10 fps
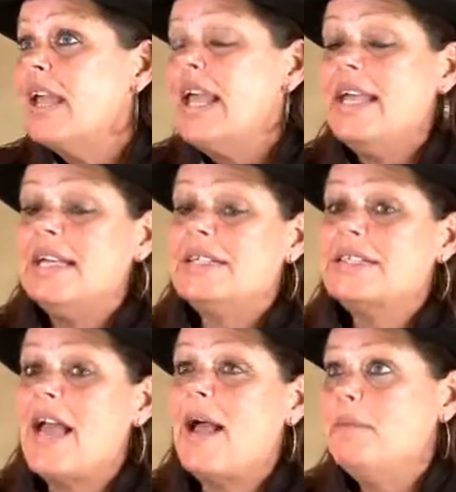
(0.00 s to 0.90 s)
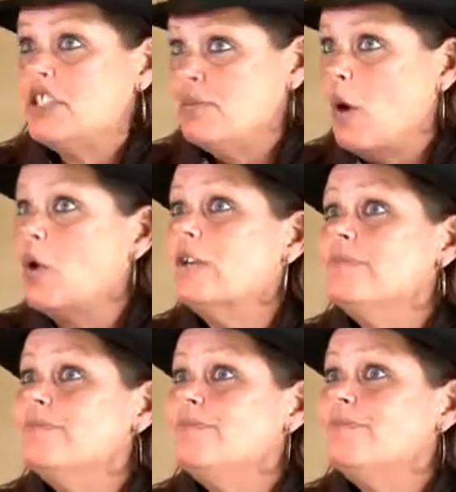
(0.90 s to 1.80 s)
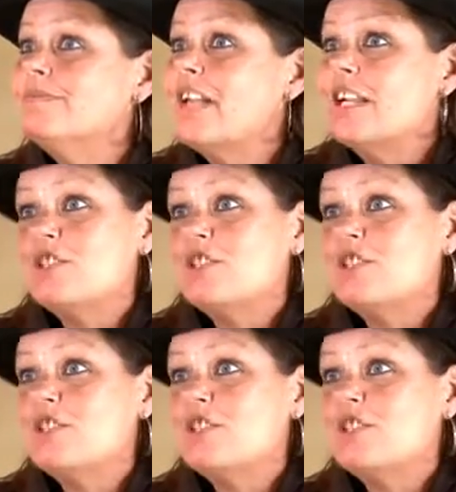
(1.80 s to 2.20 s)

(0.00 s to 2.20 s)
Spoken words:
And I'm a smoker. I